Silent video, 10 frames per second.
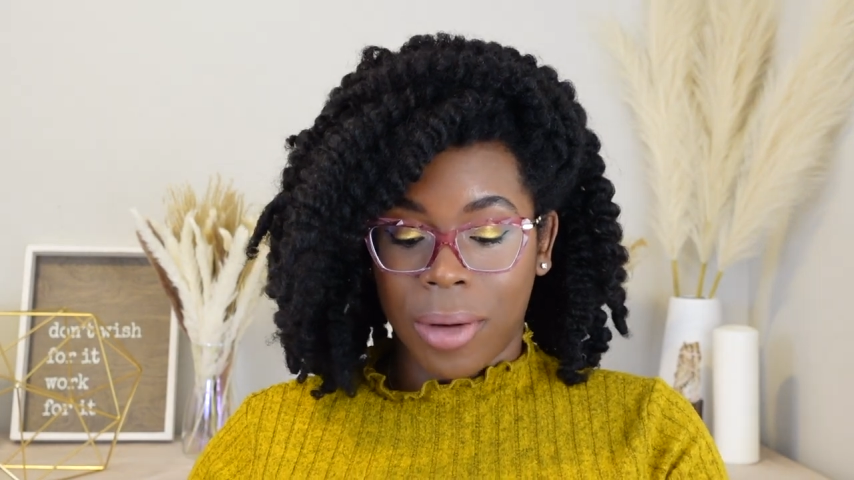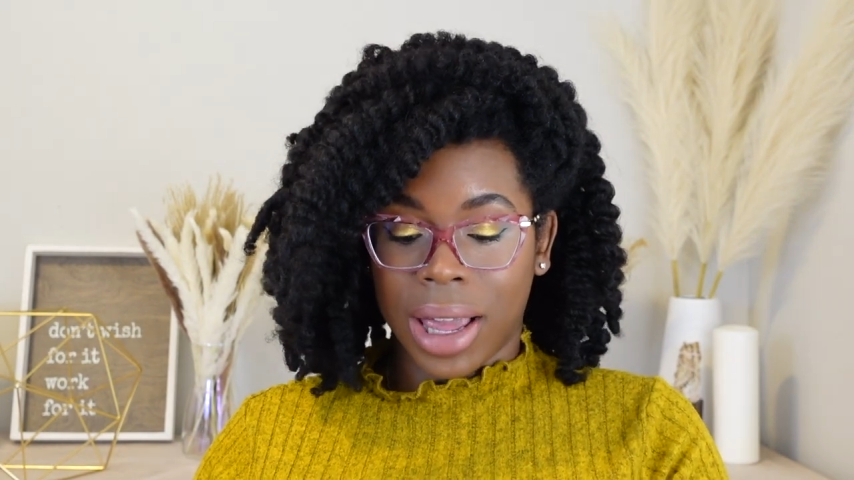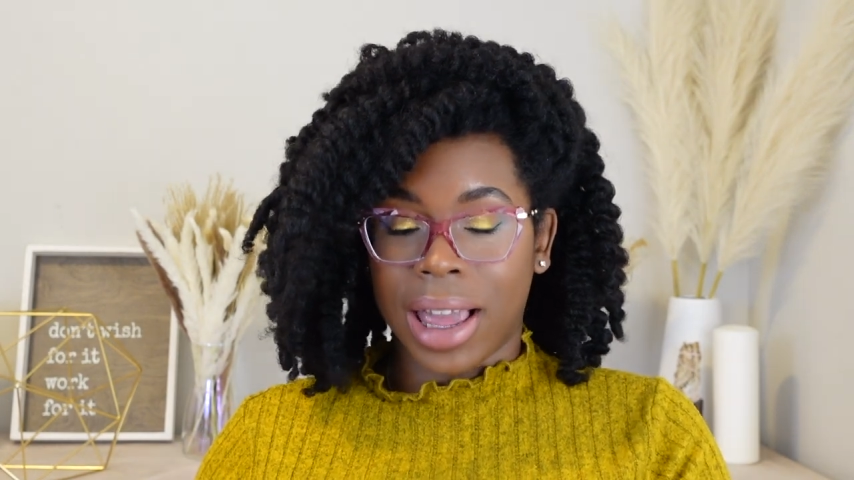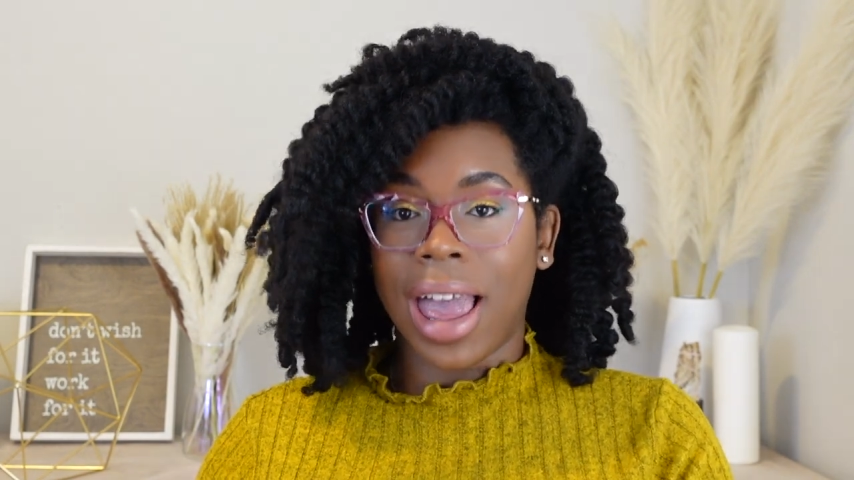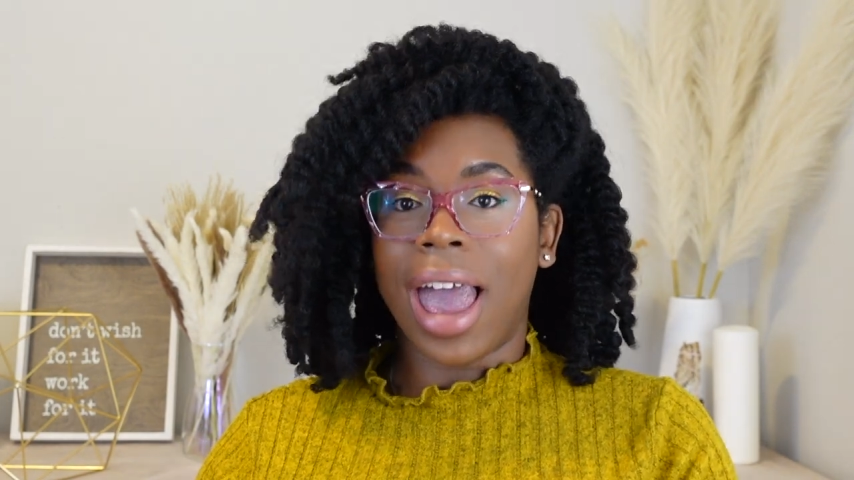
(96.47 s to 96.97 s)

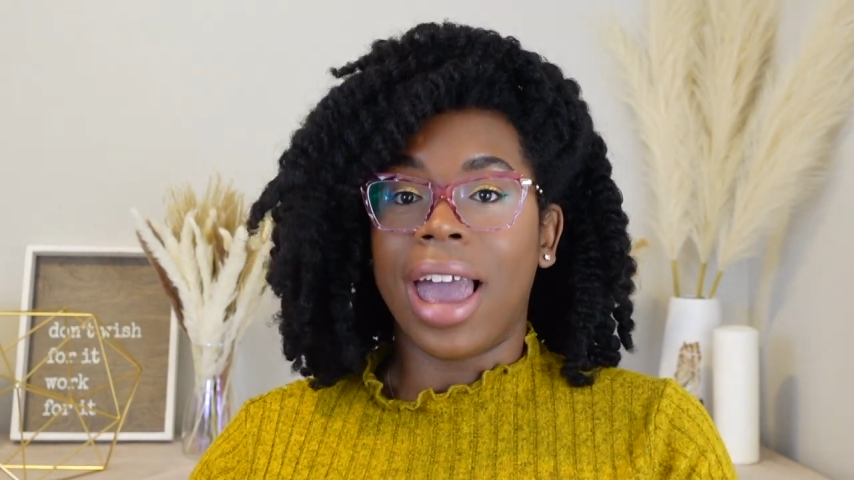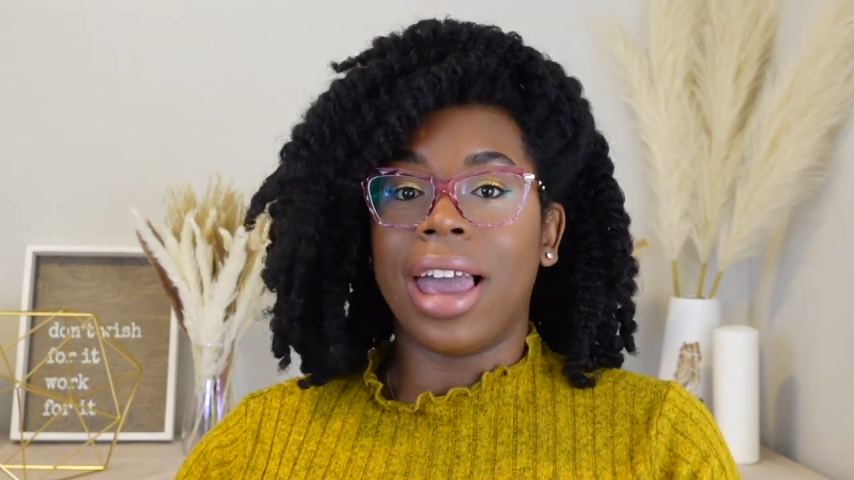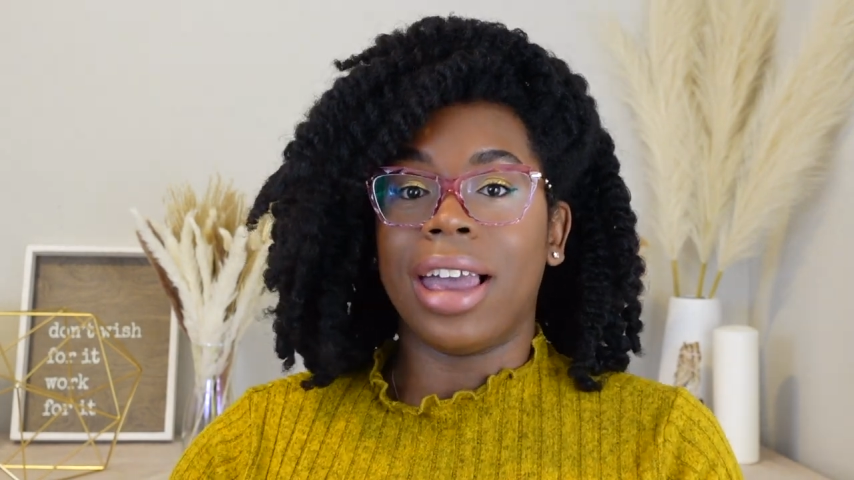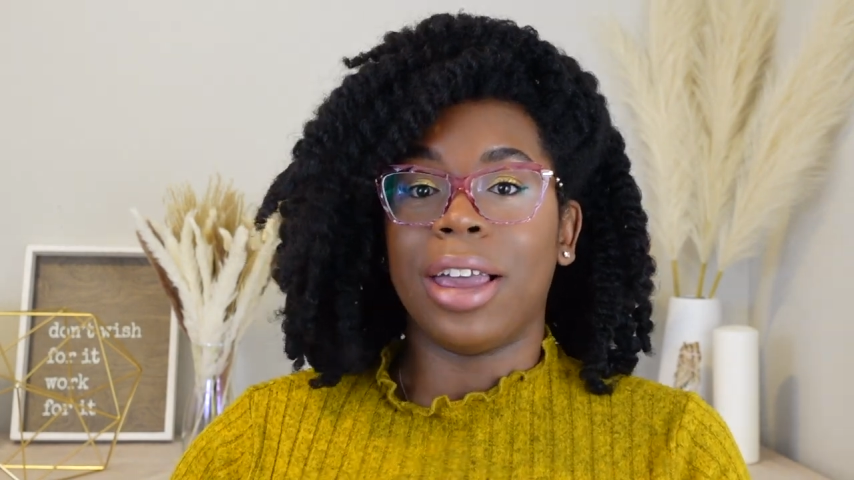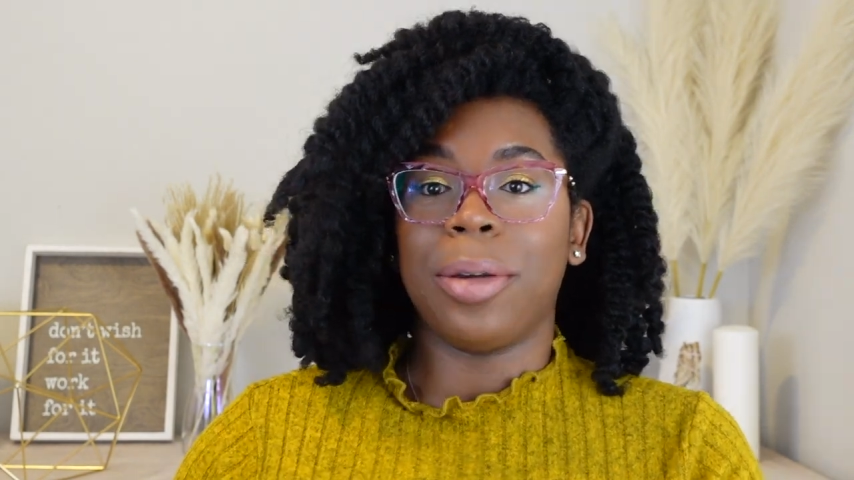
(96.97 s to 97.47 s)
it
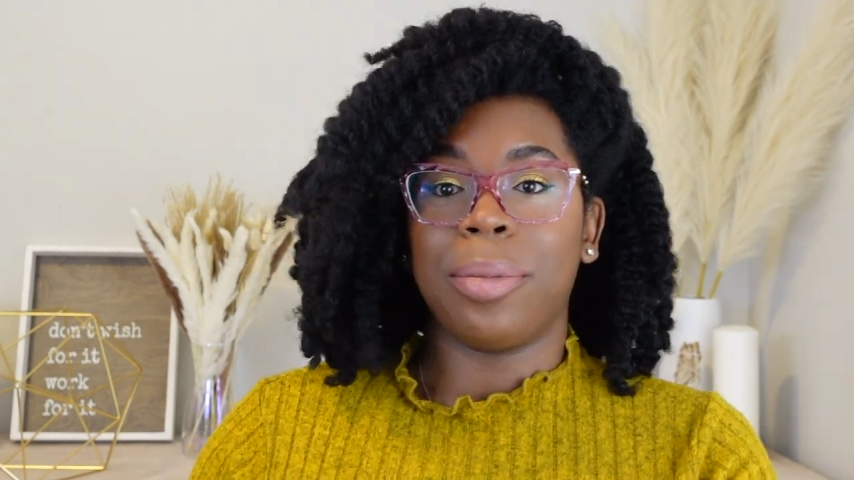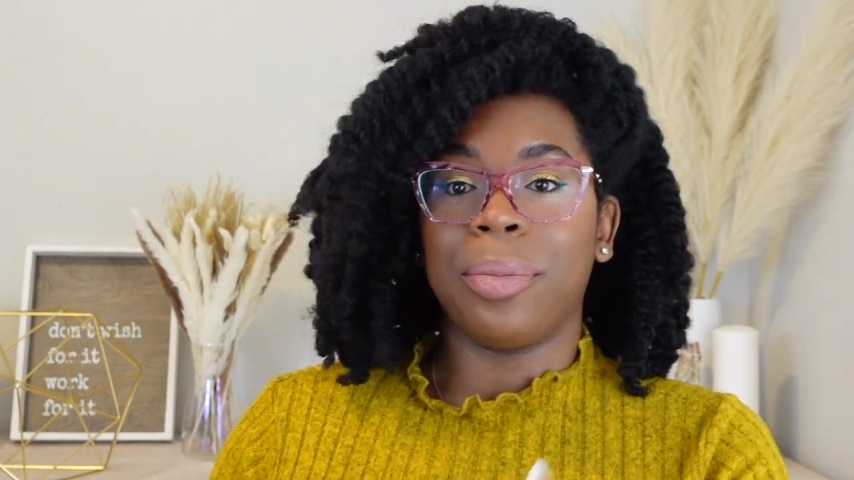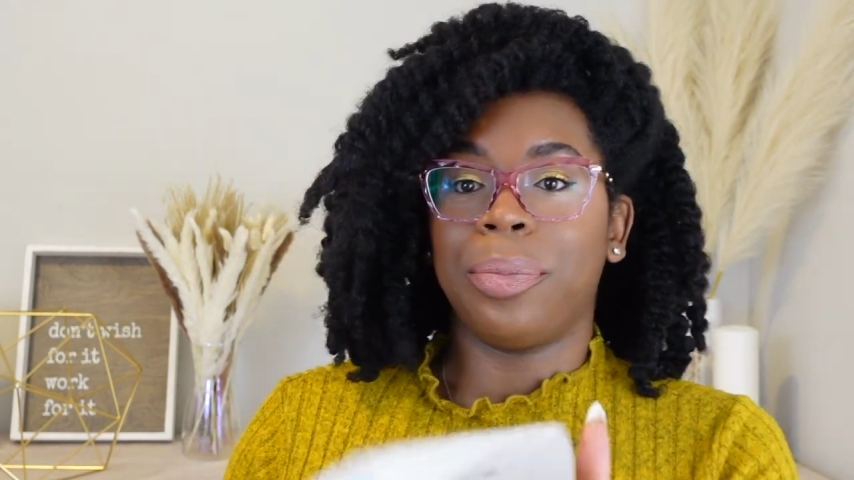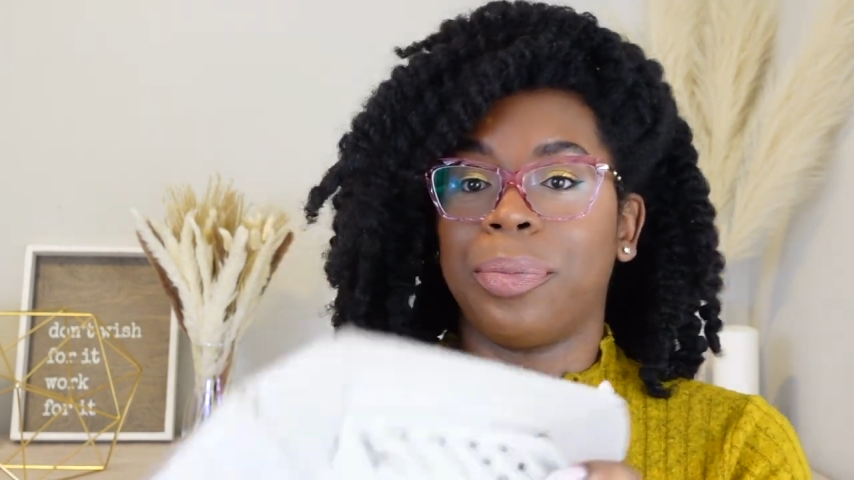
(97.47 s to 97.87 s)
came.